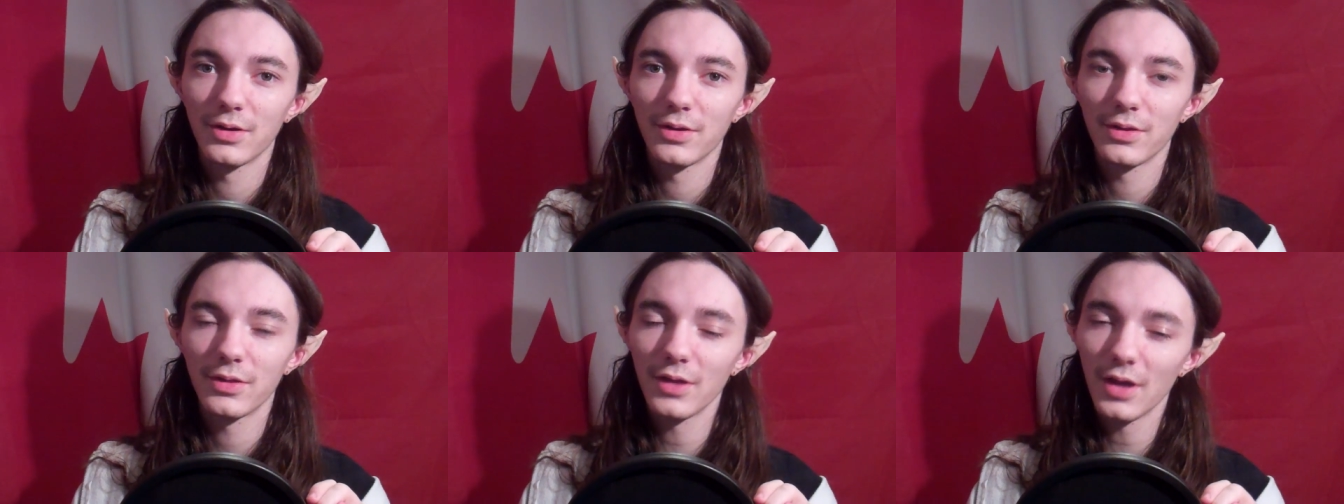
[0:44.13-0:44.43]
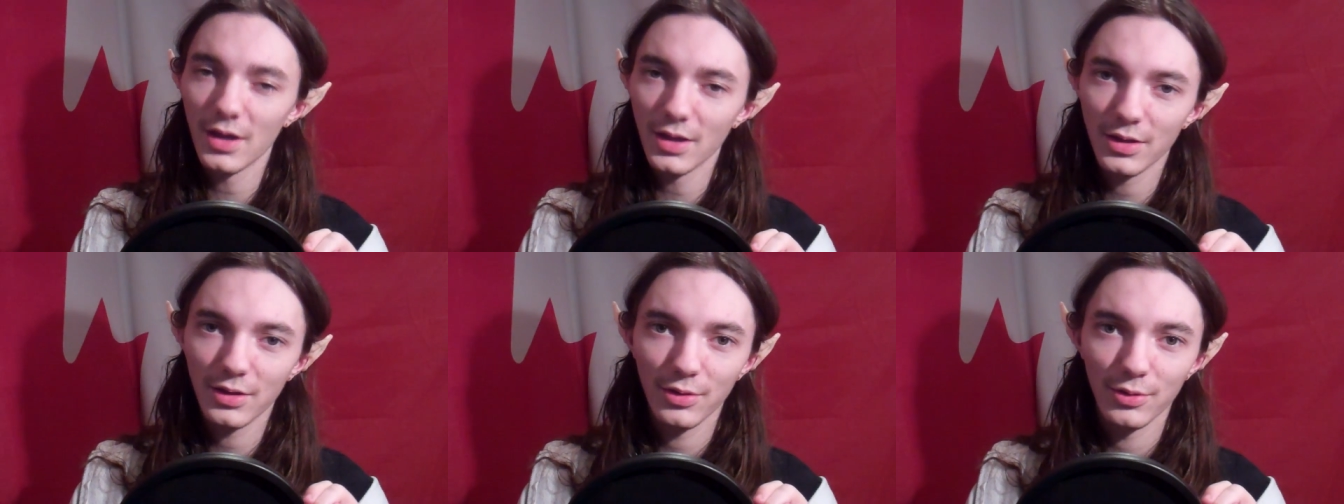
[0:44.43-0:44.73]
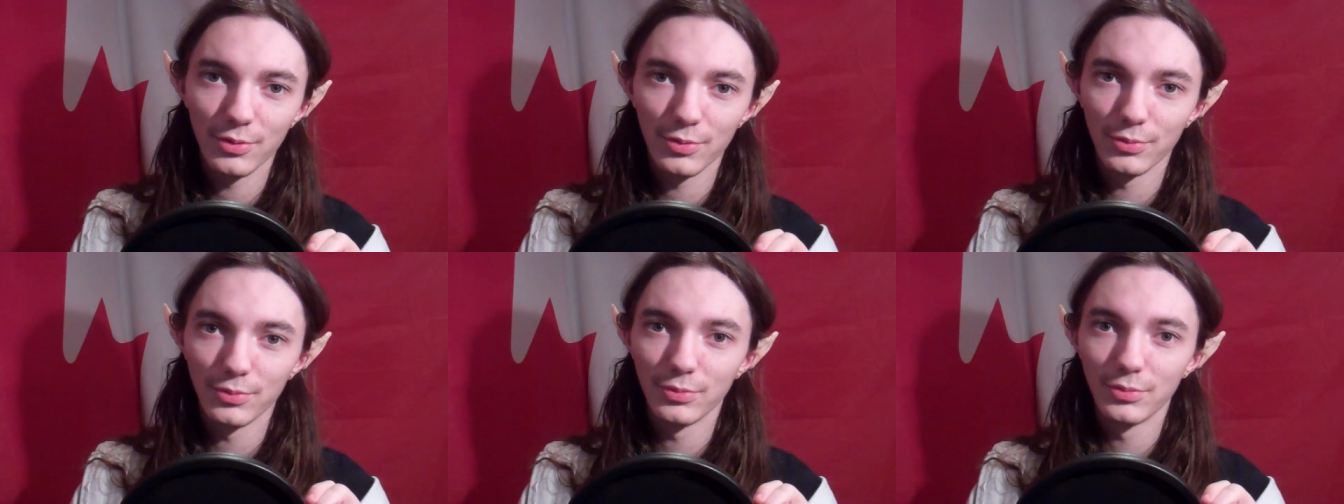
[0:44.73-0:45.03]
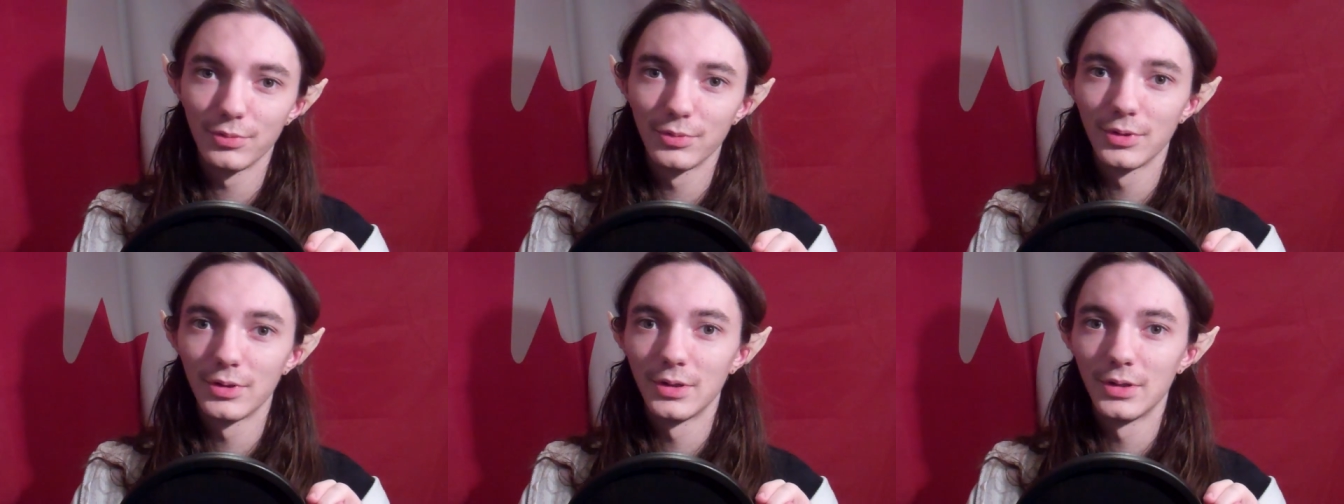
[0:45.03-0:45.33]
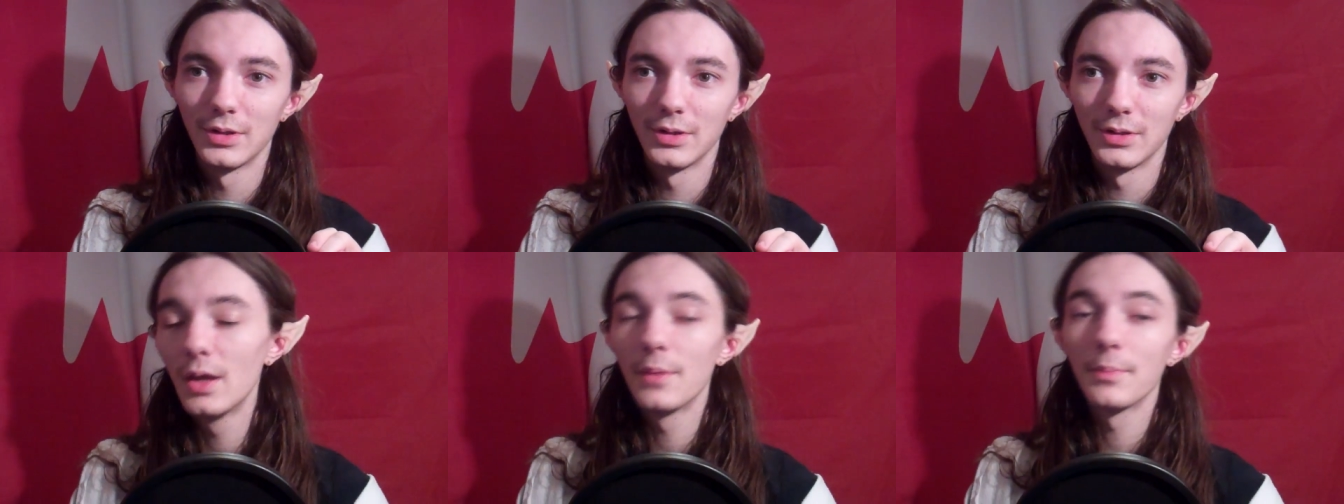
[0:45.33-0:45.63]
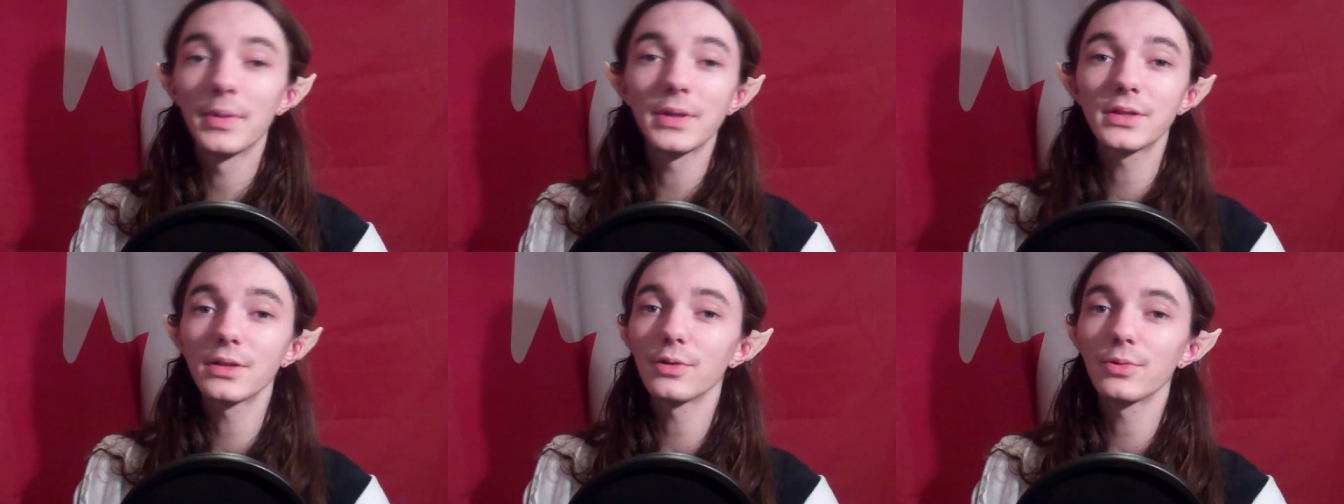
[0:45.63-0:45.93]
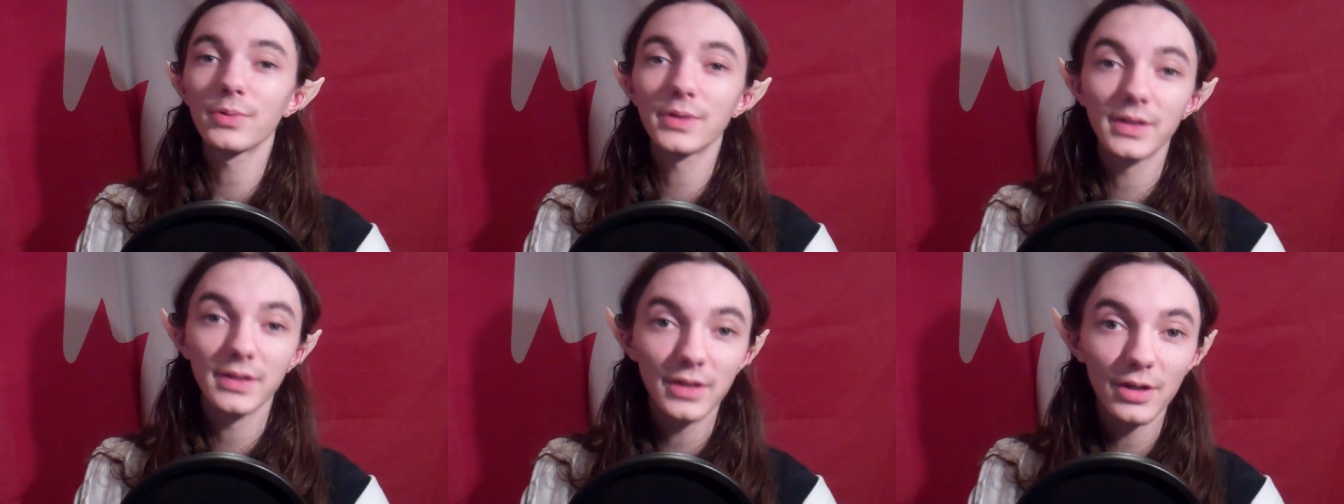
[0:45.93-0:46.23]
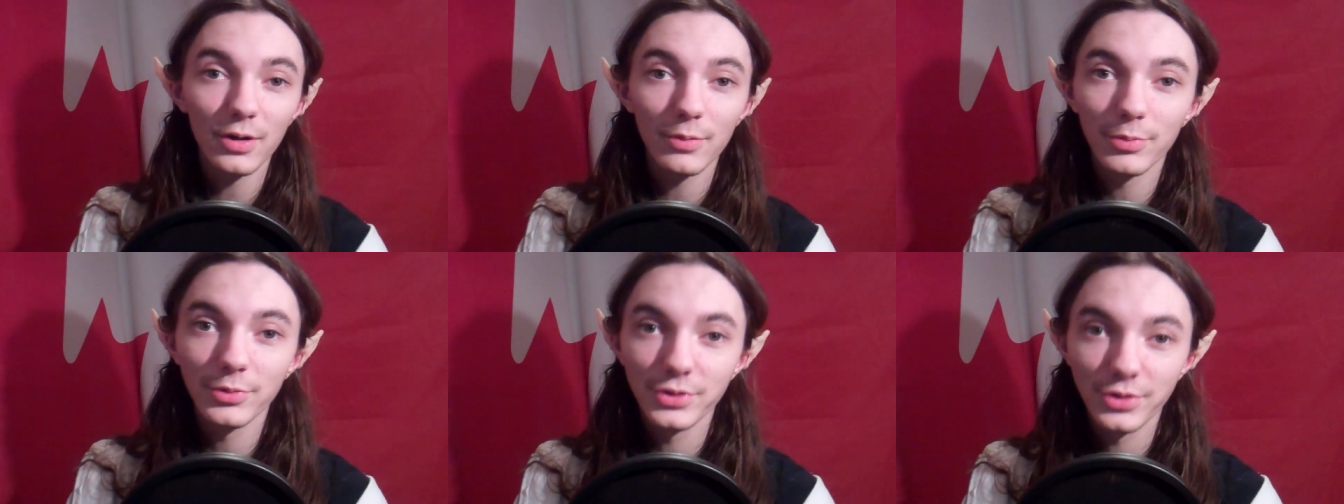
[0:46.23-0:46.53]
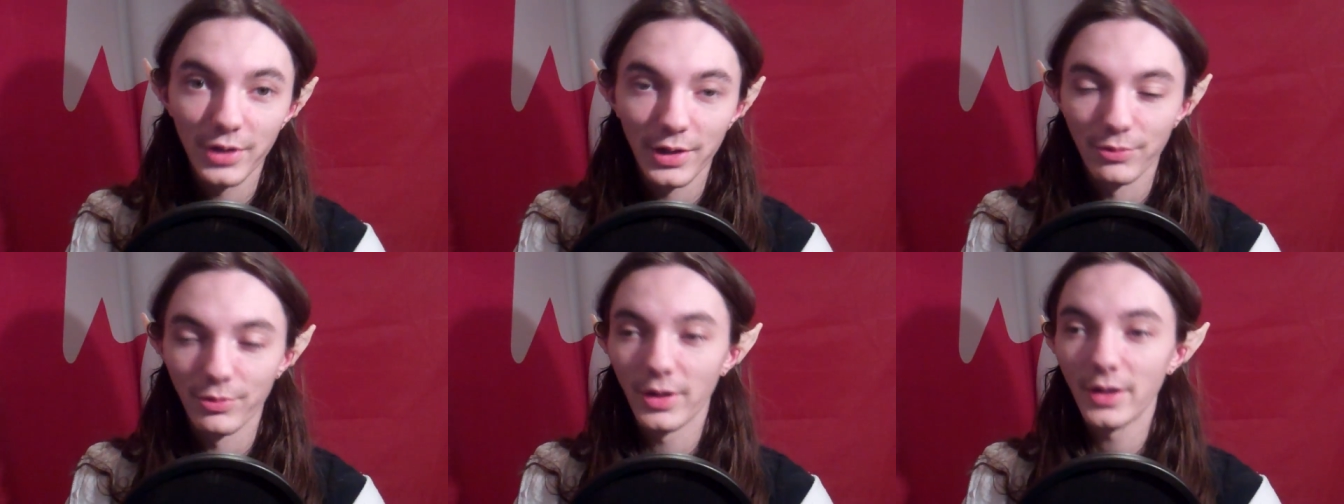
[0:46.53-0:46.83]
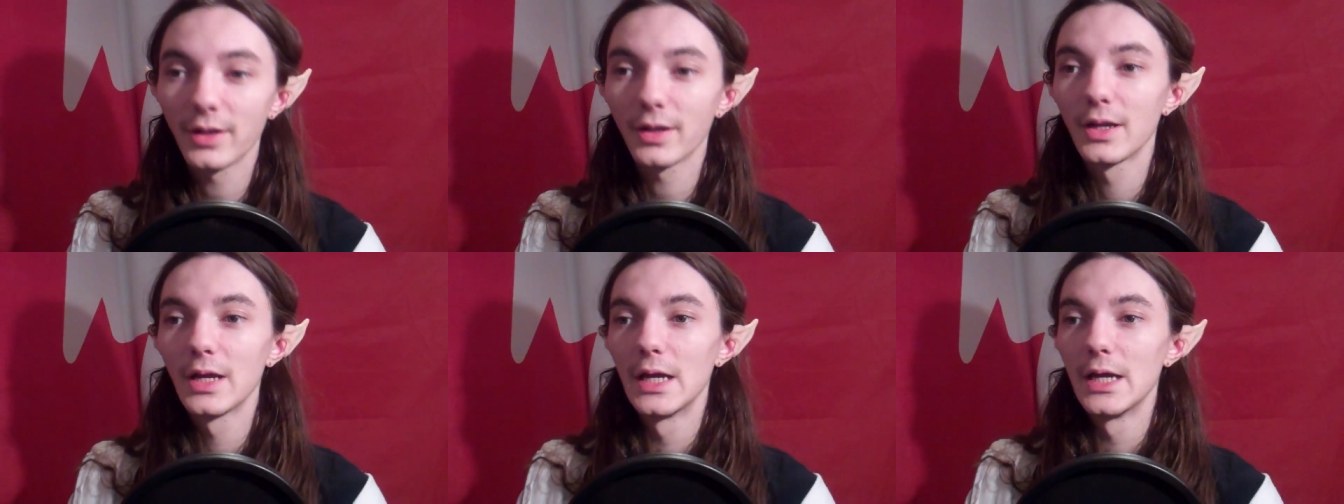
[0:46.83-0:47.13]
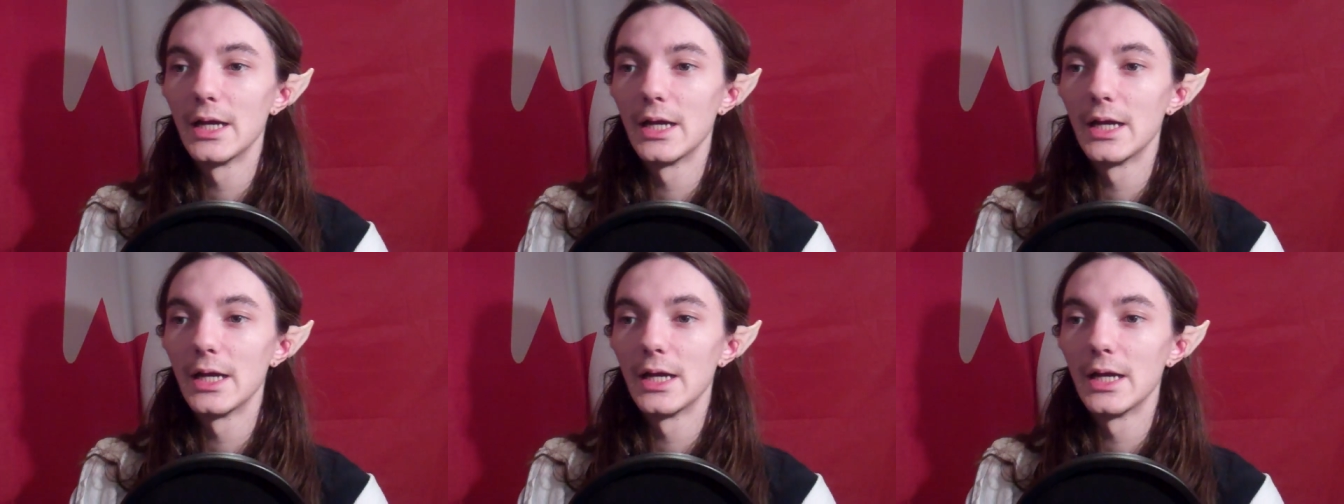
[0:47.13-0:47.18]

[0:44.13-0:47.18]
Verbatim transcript: thank you. But so it was a terrible train wreck.